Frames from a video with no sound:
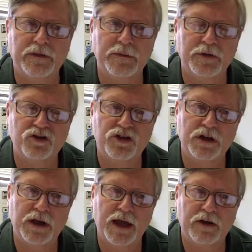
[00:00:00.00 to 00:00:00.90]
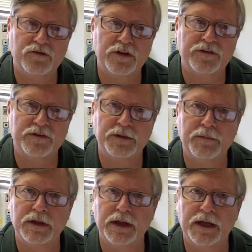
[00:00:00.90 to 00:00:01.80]
machine actually
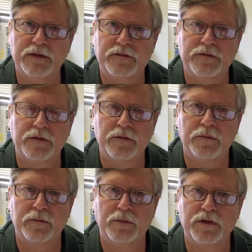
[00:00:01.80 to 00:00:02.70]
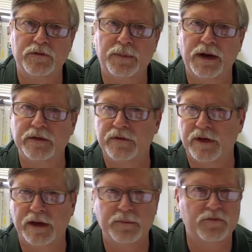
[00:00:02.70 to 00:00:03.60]
simulates the response
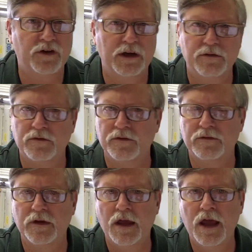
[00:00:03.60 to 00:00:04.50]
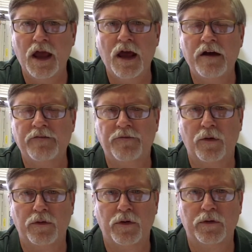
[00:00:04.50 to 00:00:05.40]
time changes
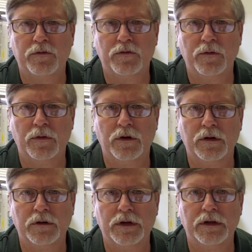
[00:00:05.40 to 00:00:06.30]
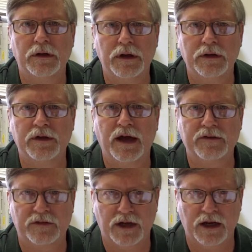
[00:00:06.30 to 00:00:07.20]
for those who are
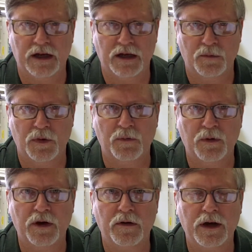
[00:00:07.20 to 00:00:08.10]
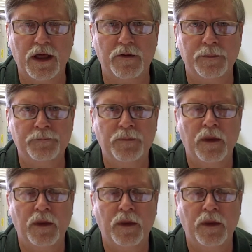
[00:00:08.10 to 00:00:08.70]
intoxicated in one way or another.